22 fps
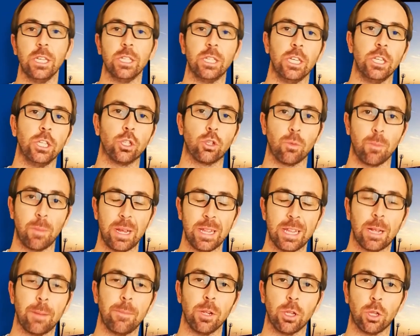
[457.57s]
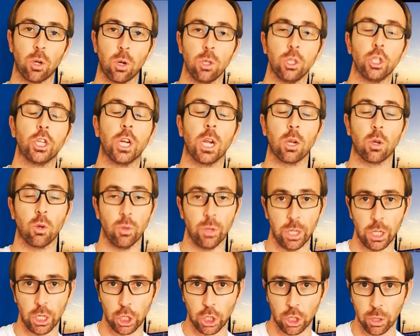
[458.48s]
is instrumental meteorological
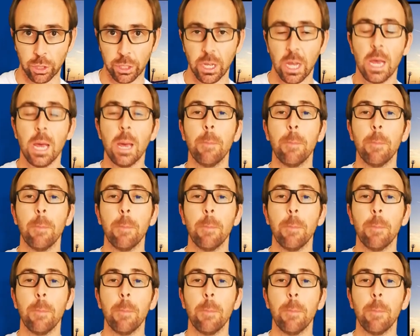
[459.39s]
conditions,